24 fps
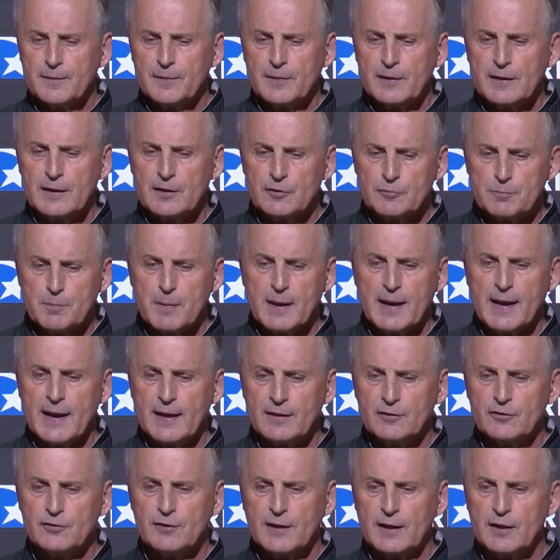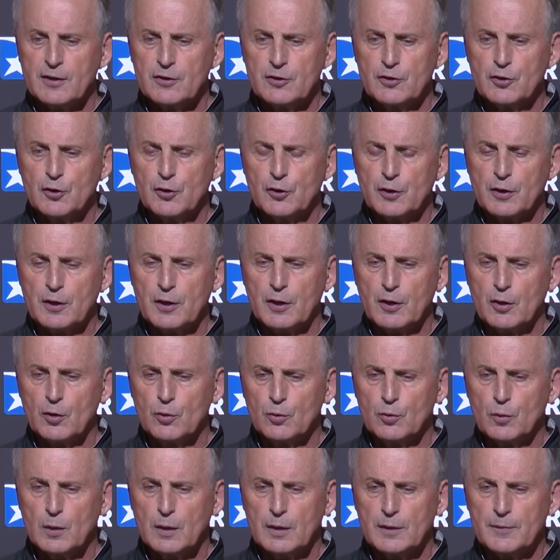his mindset a year
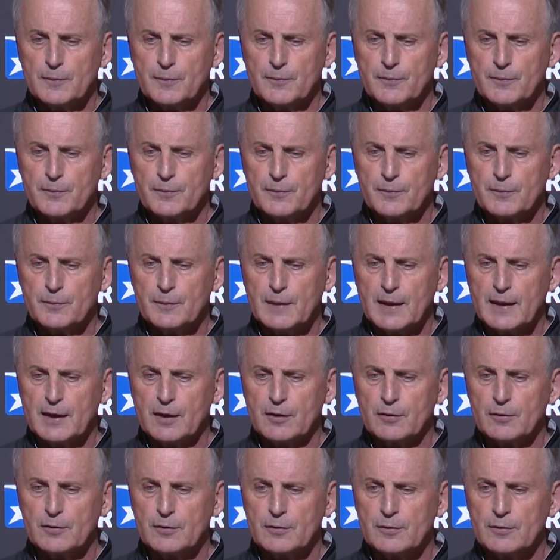ago um, had a,